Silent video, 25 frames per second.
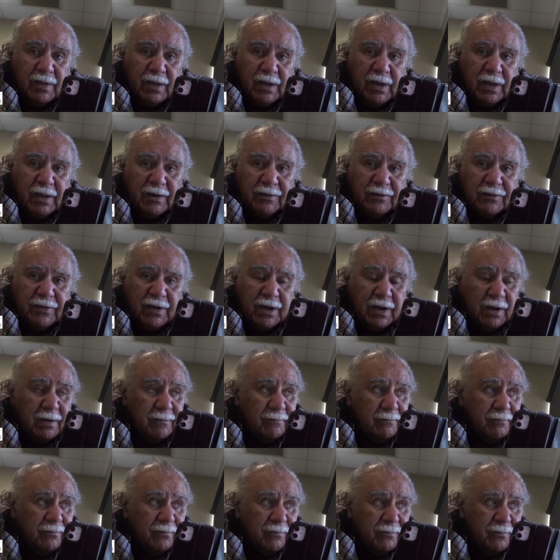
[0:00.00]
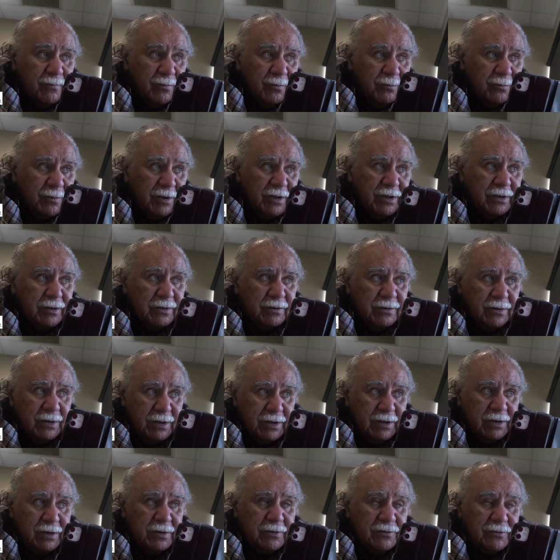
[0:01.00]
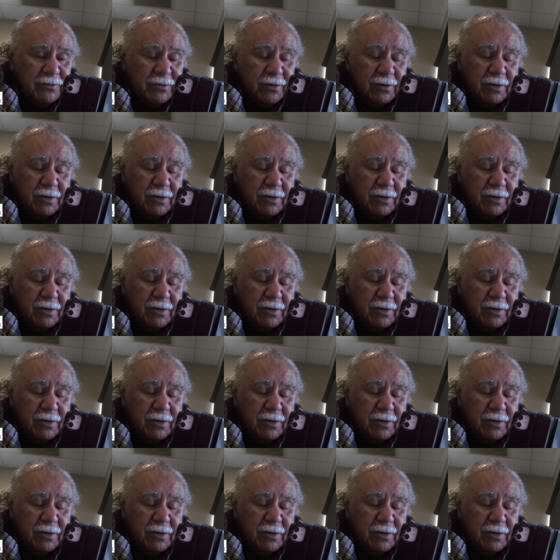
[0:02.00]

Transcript: And um, we need,